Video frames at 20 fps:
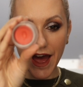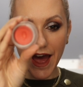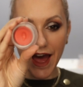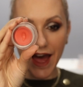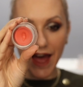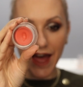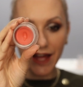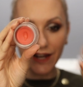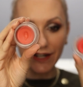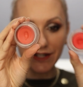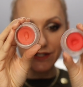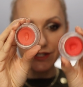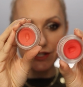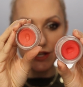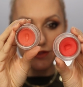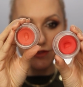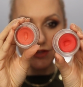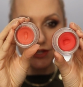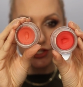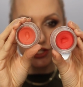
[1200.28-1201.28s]
and
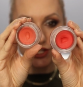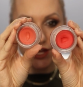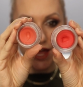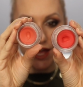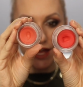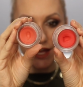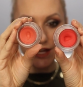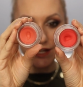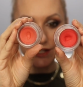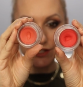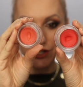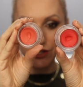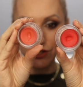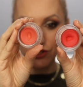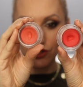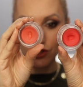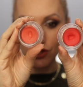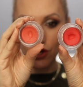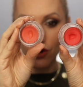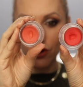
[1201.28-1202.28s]
the shade
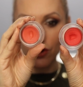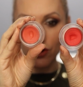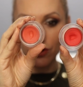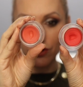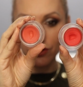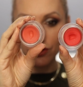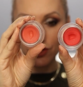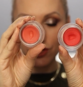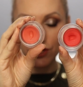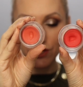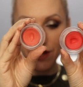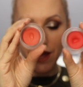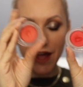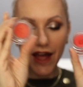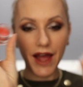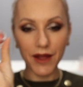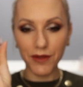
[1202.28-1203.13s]
Torch.